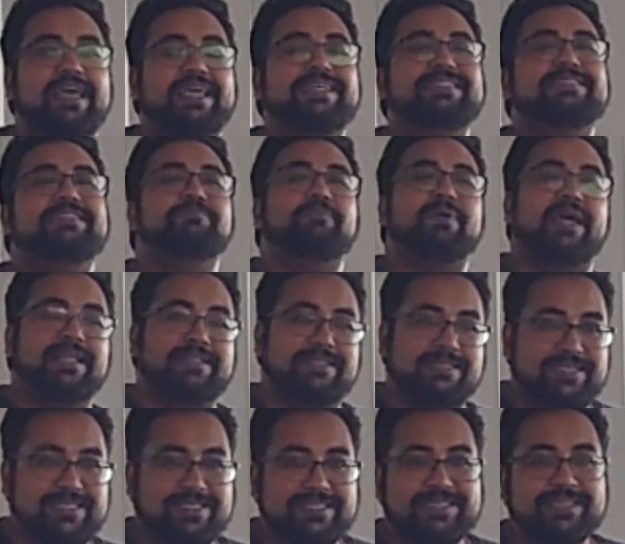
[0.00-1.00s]
It
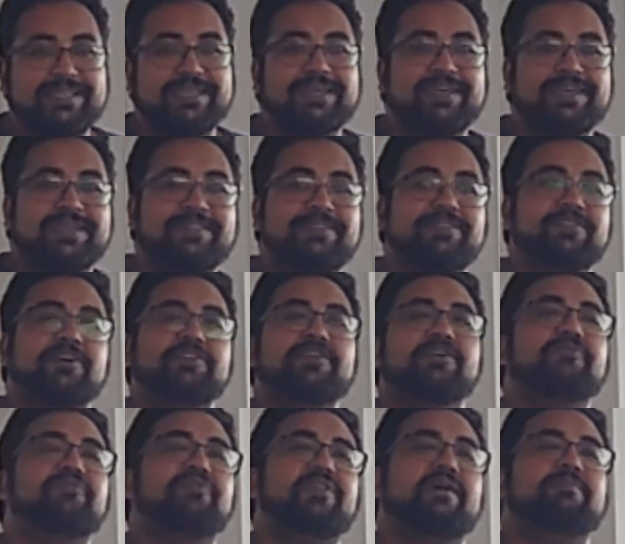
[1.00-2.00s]
depends. None
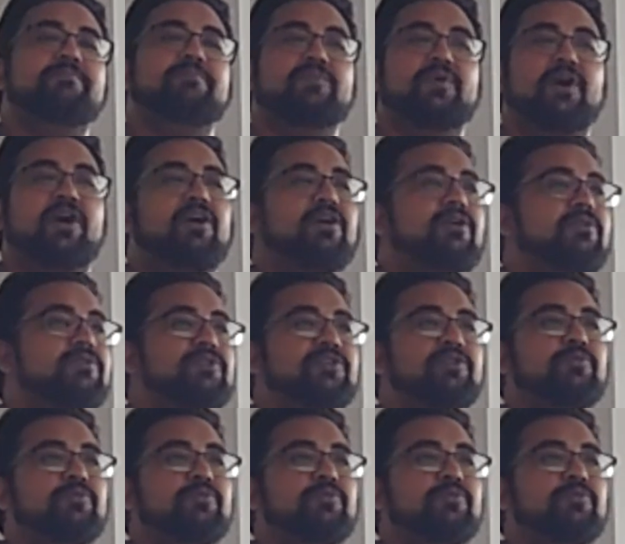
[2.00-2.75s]
of them are,